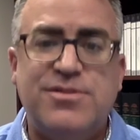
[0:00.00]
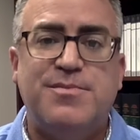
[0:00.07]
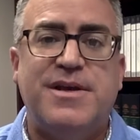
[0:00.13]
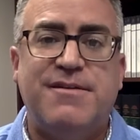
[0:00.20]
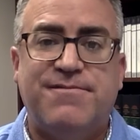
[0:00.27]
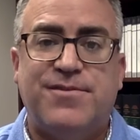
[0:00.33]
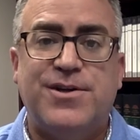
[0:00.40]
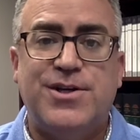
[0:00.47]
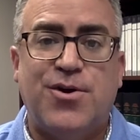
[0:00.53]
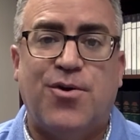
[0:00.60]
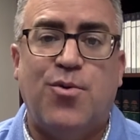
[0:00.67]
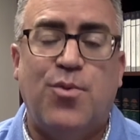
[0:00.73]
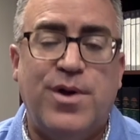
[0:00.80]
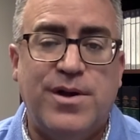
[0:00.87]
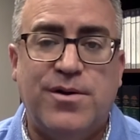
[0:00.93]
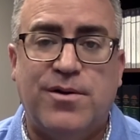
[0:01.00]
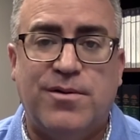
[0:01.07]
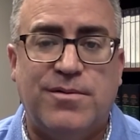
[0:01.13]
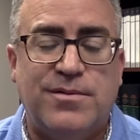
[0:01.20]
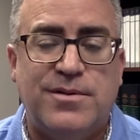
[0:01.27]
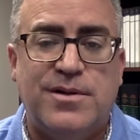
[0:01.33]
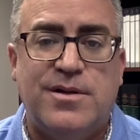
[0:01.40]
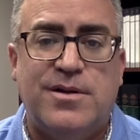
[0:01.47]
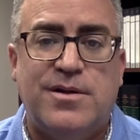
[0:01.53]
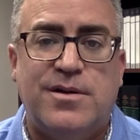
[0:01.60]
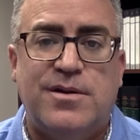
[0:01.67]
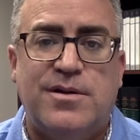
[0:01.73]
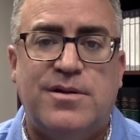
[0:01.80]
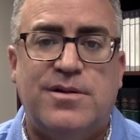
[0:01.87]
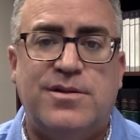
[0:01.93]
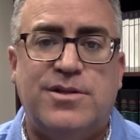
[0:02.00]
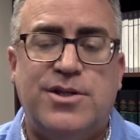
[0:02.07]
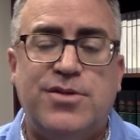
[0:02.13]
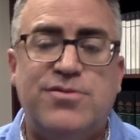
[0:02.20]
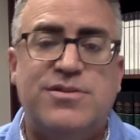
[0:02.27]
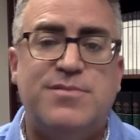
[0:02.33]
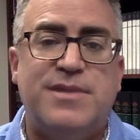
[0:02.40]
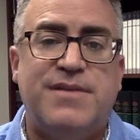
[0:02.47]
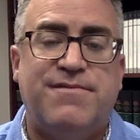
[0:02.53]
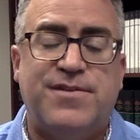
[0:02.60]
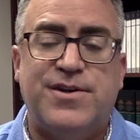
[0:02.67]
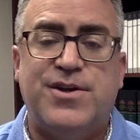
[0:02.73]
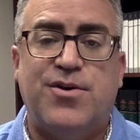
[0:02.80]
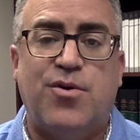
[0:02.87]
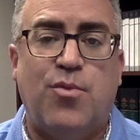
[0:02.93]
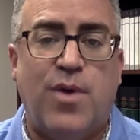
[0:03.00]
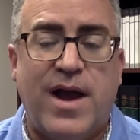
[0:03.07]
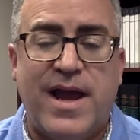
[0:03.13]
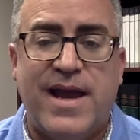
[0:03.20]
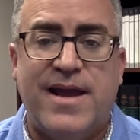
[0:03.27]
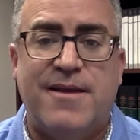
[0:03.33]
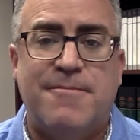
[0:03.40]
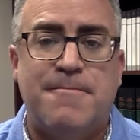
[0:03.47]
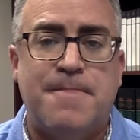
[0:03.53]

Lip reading: me for your will. Use me for your way.